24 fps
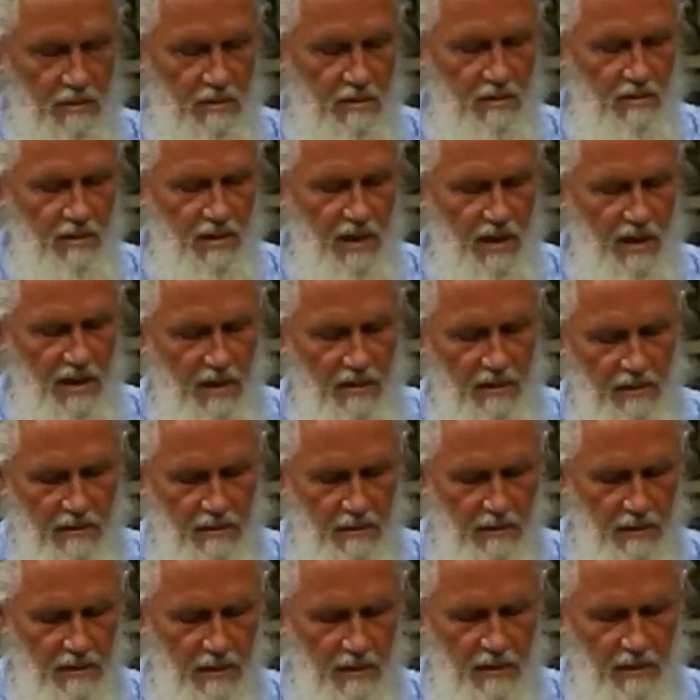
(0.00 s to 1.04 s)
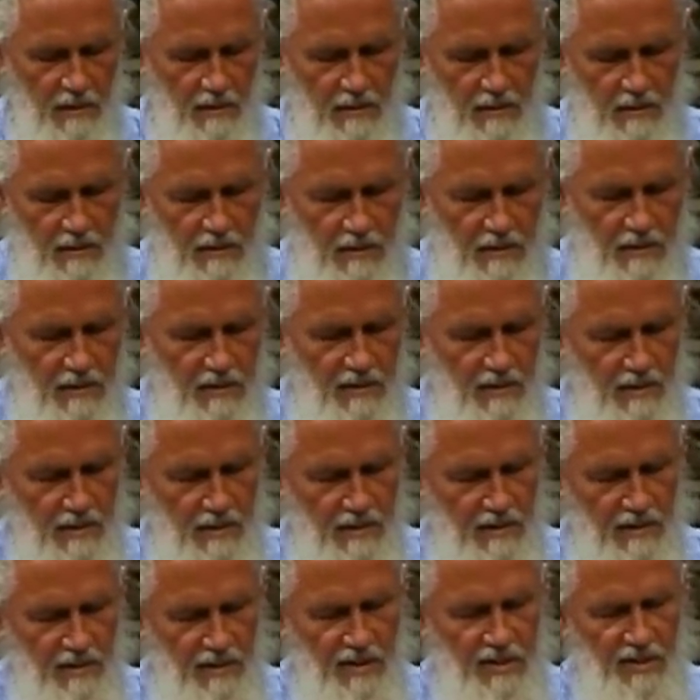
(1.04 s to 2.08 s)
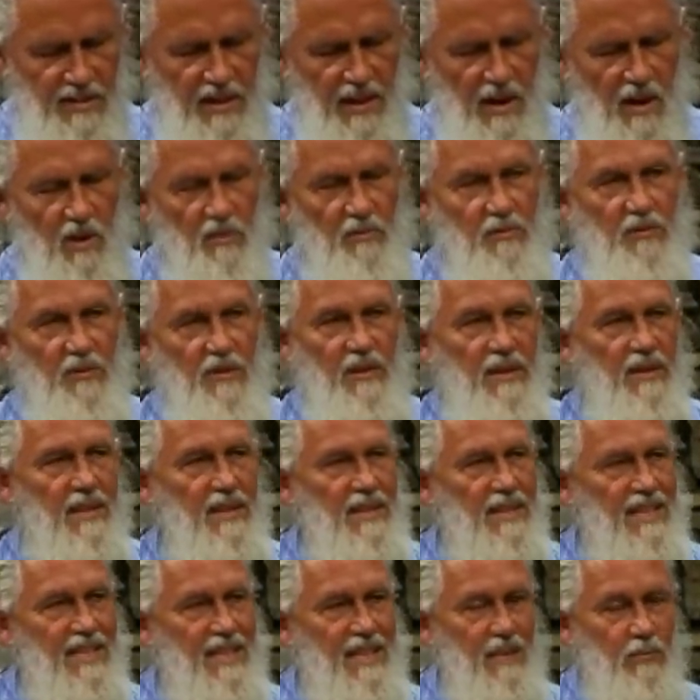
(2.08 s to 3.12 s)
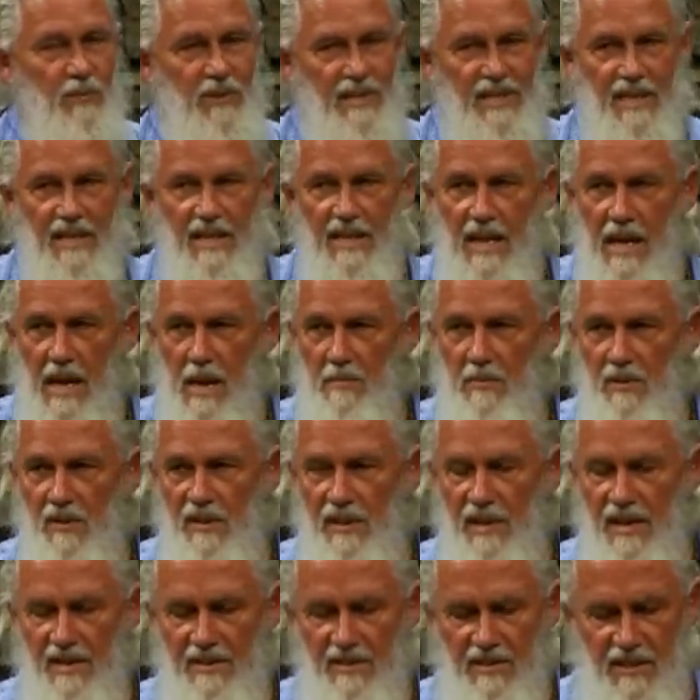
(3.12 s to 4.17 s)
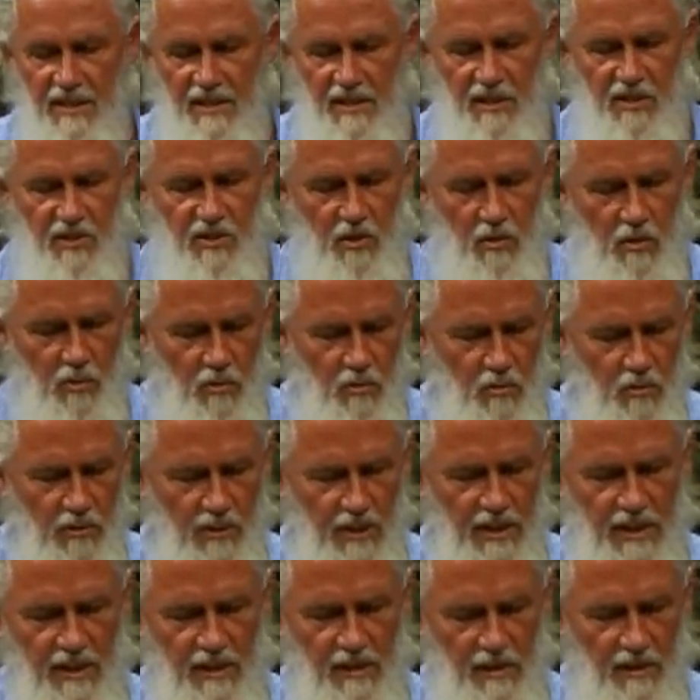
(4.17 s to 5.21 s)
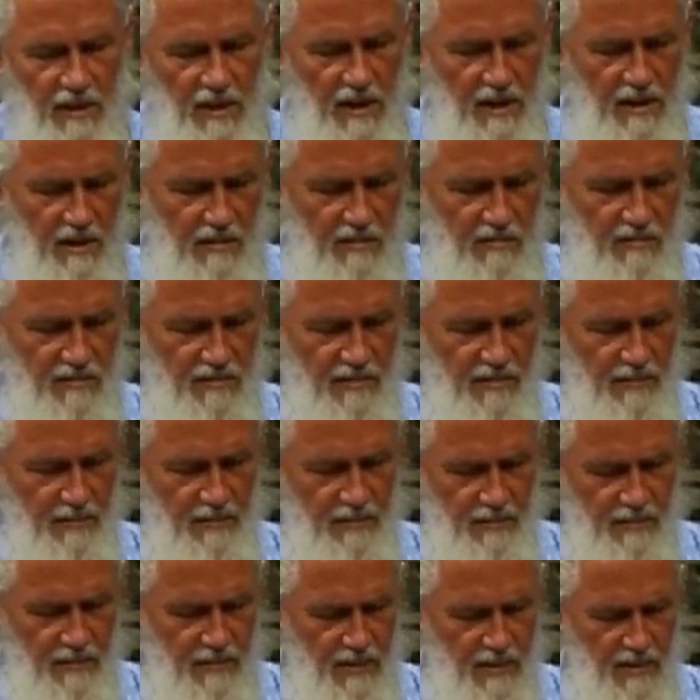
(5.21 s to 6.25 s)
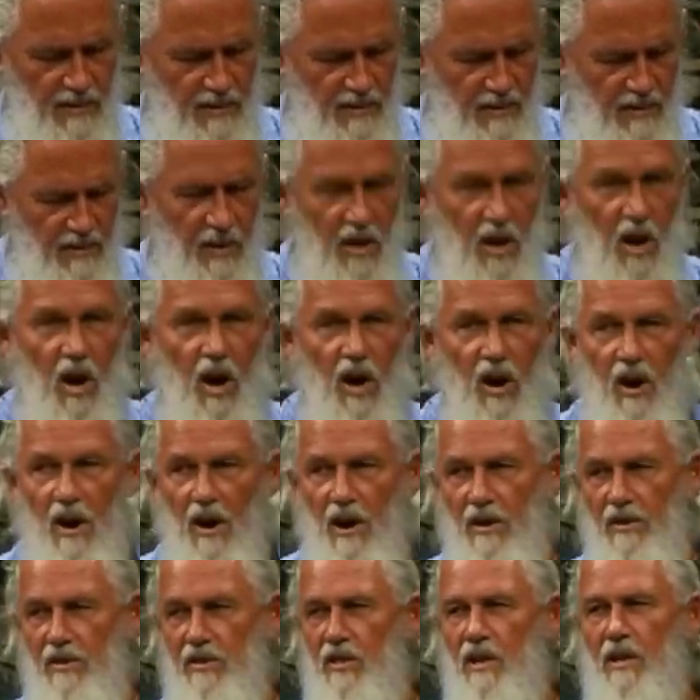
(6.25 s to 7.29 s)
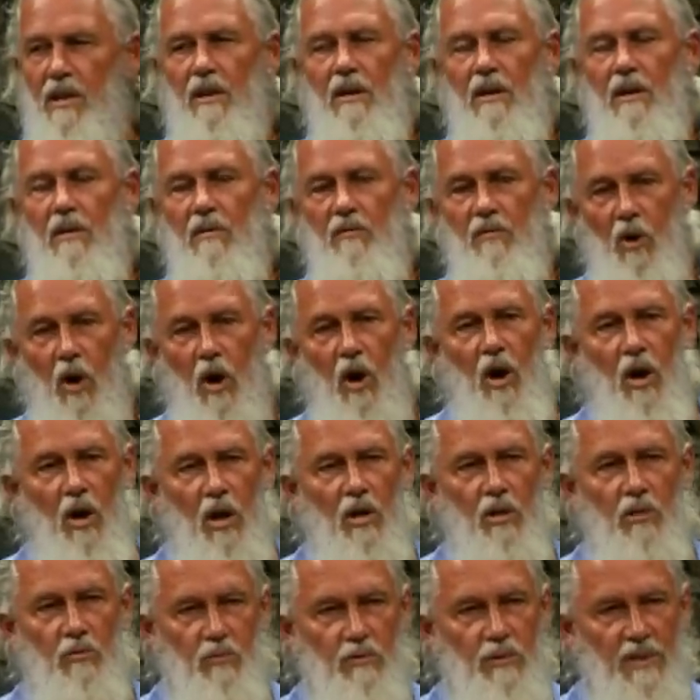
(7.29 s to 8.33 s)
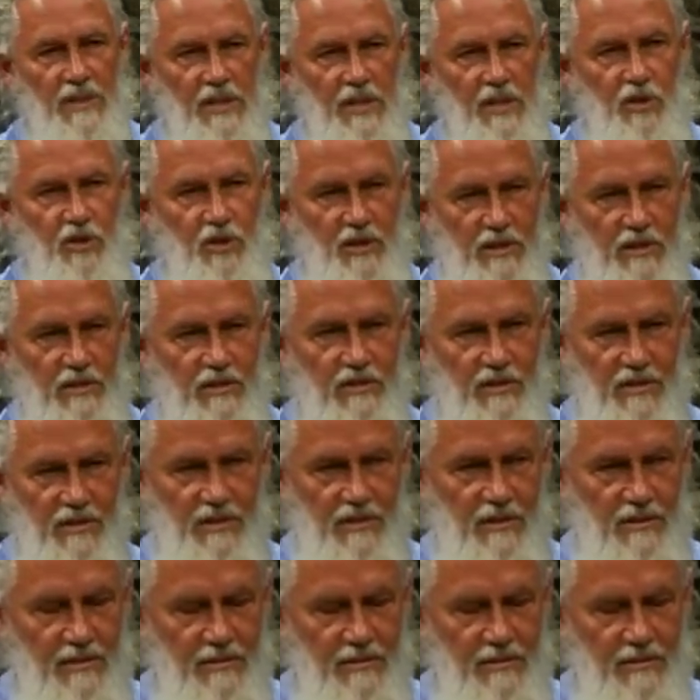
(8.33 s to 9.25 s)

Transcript: Okay? Self, with a capital S, is only love. The heart of all religions.